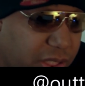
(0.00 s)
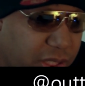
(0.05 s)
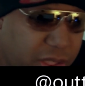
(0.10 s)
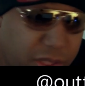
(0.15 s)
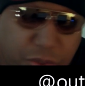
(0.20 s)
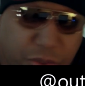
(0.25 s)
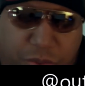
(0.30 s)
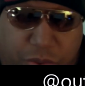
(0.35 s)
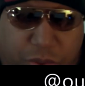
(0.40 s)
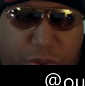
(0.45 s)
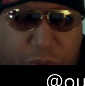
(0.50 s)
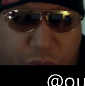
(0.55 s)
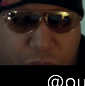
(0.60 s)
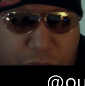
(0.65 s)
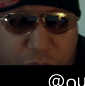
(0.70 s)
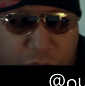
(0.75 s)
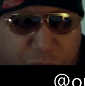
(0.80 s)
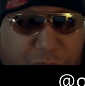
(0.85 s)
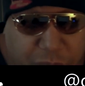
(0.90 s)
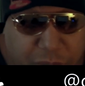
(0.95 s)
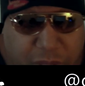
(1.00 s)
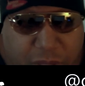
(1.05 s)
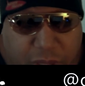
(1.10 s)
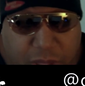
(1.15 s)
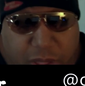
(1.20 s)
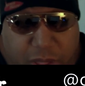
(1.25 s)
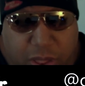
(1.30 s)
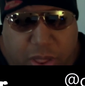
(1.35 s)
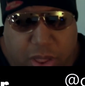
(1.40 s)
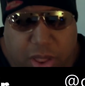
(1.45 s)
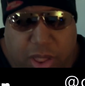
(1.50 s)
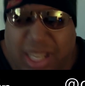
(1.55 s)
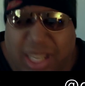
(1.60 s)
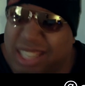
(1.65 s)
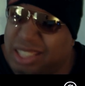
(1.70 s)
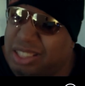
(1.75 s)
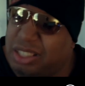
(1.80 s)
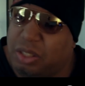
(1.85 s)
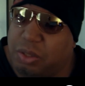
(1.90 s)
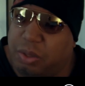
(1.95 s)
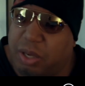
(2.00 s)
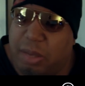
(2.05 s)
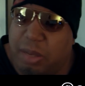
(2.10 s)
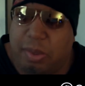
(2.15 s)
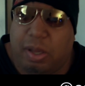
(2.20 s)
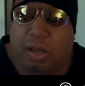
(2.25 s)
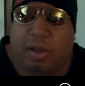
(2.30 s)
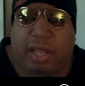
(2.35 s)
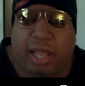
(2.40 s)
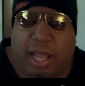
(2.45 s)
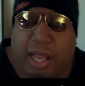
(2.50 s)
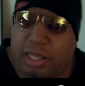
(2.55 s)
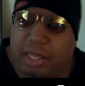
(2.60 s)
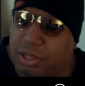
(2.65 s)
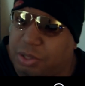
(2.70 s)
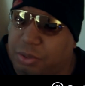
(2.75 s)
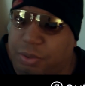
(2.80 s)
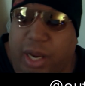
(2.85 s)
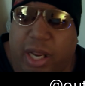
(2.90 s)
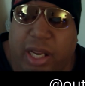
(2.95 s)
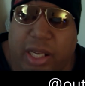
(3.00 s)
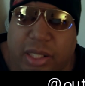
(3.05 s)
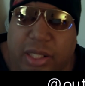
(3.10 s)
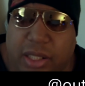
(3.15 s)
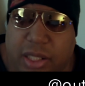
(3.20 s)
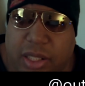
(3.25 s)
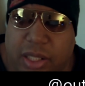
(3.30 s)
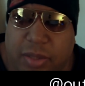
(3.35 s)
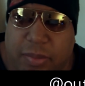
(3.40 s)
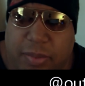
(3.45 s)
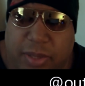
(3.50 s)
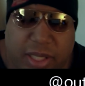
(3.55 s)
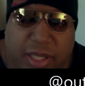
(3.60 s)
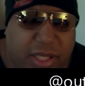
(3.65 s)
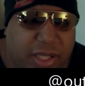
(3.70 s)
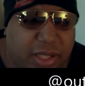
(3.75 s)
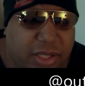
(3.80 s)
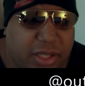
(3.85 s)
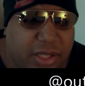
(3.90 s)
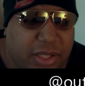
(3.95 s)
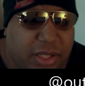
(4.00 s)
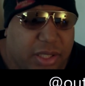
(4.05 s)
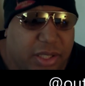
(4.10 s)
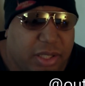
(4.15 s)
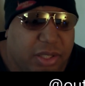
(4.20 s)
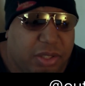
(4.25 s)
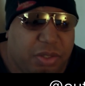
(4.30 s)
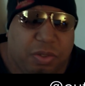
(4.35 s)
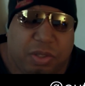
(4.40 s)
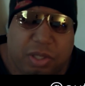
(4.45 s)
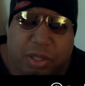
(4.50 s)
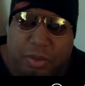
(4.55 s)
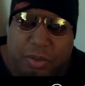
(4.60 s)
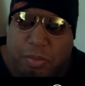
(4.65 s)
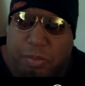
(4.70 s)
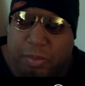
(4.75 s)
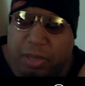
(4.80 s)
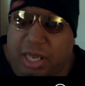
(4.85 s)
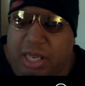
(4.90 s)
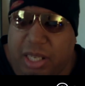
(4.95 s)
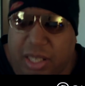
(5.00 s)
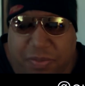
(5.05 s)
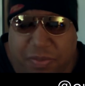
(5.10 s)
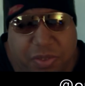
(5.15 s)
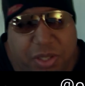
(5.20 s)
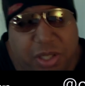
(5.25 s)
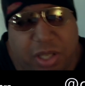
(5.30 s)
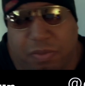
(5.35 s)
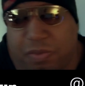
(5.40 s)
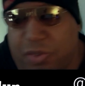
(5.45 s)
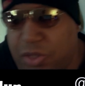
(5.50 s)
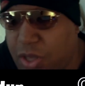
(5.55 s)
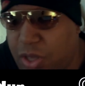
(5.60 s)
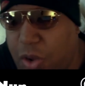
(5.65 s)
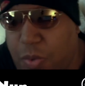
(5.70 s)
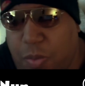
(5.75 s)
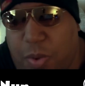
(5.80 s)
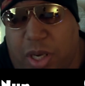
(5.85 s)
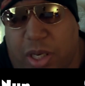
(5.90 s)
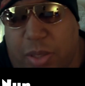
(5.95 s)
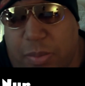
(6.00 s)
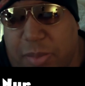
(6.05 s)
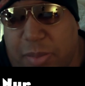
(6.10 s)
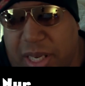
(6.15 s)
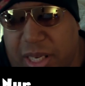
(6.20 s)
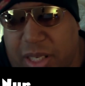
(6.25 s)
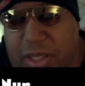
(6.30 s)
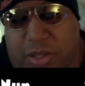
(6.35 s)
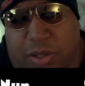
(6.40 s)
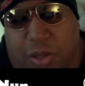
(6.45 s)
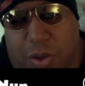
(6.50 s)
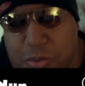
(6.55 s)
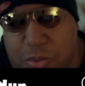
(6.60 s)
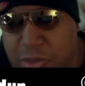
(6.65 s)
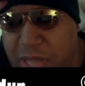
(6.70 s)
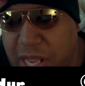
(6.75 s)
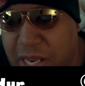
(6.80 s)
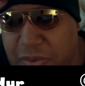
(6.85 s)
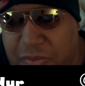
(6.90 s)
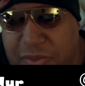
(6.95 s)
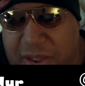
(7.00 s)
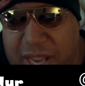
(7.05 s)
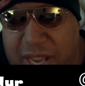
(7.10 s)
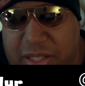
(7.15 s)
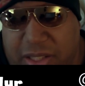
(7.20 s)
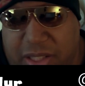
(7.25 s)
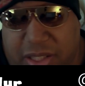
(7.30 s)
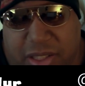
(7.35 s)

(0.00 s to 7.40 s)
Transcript: YouTube, Instagram, all that. It's great. I mean, you can meet. If you, if you don't want to meet, you don't take advantage of